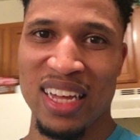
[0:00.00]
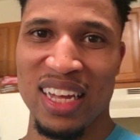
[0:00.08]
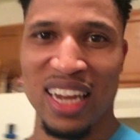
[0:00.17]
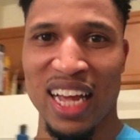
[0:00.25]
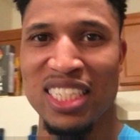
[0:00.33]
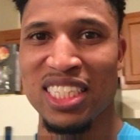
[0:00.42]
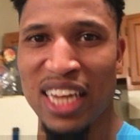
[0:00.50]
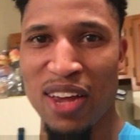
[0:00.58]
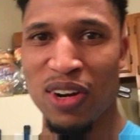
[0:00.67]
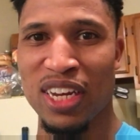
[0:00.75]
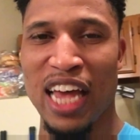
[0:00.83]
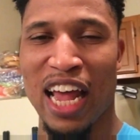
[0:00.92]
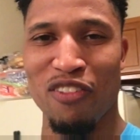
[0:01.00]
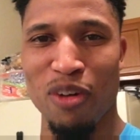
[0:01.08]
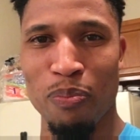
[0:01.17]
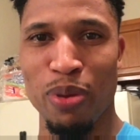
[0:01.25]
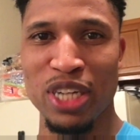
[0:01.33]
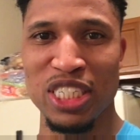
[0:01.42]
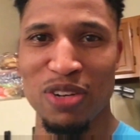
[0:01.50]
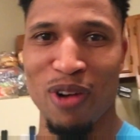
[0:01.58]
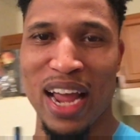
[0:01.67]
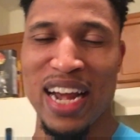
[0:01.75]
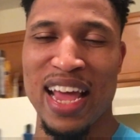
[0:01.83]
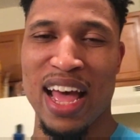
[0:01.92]
I like to stay on a kind of a budget
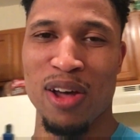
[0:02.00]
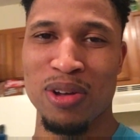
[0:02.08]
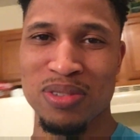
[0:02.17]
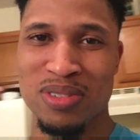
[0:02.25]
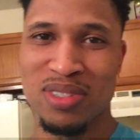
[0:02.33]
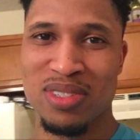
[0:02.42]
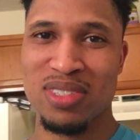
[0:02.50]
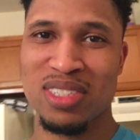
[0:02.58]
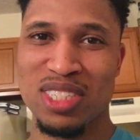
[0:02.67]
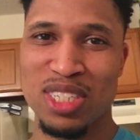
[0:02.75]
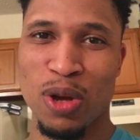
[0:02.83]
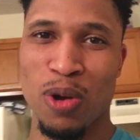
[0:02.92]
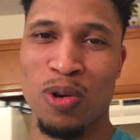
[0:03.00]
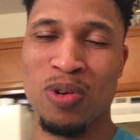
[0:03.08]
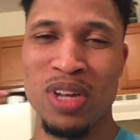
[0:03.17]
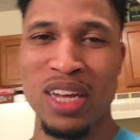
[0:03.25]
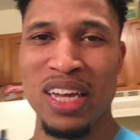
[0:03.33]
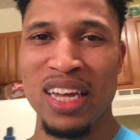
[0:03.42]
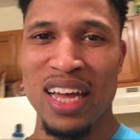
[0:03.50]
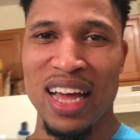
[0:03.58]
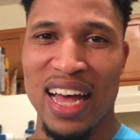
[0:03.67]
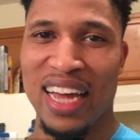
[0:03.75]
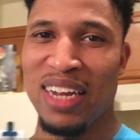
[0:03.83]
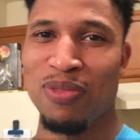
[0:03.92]
right now. So
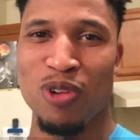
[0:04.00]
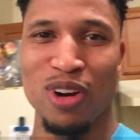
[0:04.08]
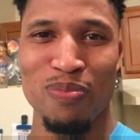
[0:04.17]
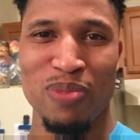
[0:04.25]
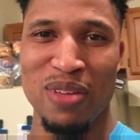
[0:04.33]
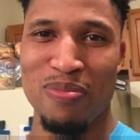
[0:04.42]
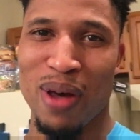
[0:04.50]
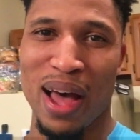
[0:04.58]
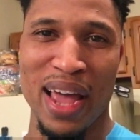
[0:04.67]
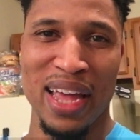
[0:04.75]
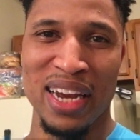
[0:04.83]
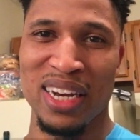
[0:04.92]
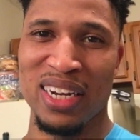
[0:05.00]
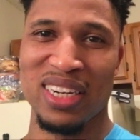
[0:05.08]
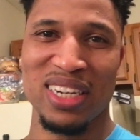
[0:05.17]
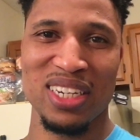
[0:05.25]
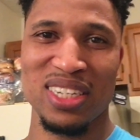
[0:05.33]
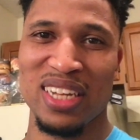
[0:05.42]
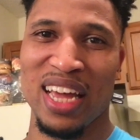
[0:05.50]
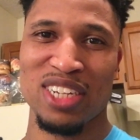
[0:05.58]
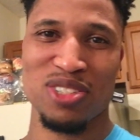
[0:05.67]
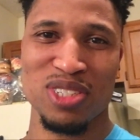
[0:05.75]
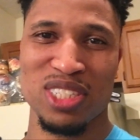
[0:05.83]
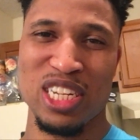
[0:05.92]
I didn't want to be buying
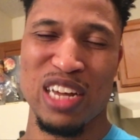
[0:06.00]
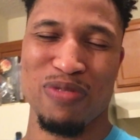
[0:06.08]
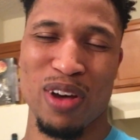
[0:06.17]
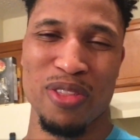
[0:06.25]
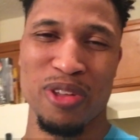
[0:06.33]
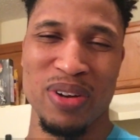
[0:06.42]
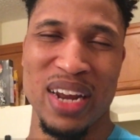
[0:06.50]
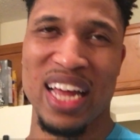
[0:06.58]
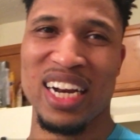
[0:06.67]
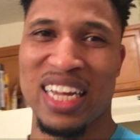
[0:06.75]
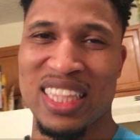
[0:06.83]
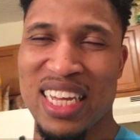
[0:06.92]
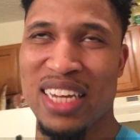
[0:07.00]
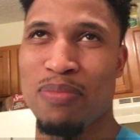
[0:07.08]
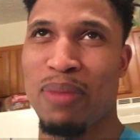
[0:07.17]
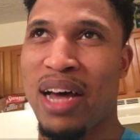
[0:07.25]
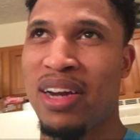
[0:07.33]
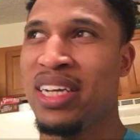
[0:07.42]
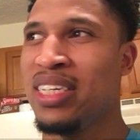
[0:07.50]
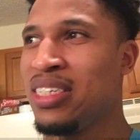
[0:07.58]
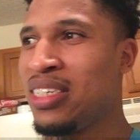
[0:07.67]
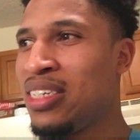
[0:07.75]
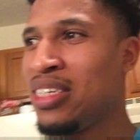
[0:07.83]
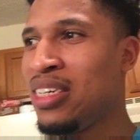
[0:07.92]
extra stuff, although now that I think about it,
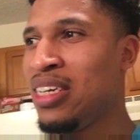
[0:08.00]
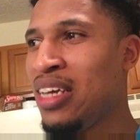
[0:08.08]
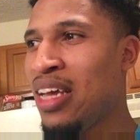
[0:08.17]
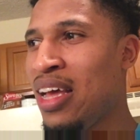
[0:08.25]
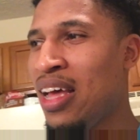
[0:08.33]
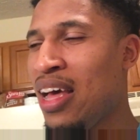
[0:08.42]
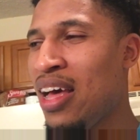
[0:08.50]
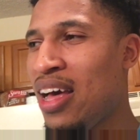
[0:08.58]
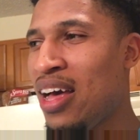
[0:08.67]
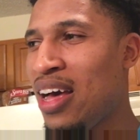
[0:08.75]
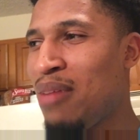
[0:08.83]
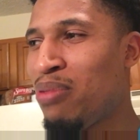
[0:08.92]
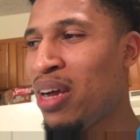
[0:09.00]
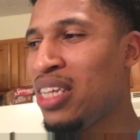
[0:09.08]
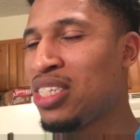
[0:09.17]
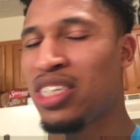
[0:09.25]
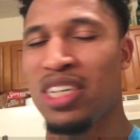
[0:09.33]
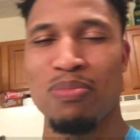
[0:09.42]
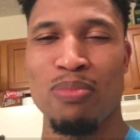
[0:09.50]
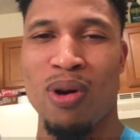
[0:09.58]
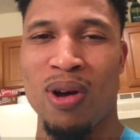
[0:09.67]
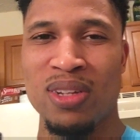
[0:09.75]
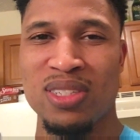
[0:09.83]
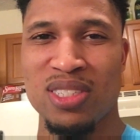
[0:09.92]
probably could have
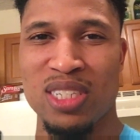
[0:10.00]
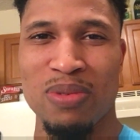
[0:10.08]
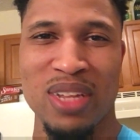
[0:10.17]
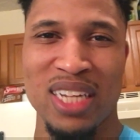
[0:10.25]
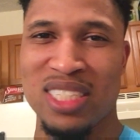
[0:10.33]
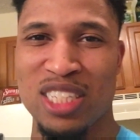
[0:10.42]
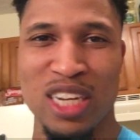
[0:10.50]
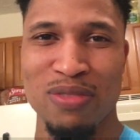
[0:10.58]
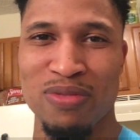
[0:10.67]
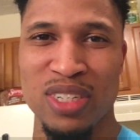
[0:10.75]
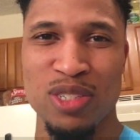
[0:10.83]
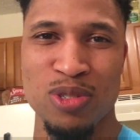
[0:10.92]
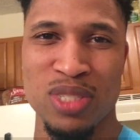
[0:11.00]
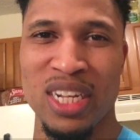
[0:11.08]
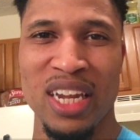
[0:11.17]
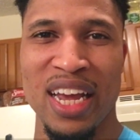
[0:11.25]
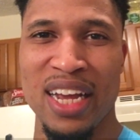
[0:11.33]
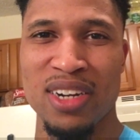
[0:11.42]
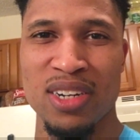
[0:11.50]
bought some of that stuff and used it later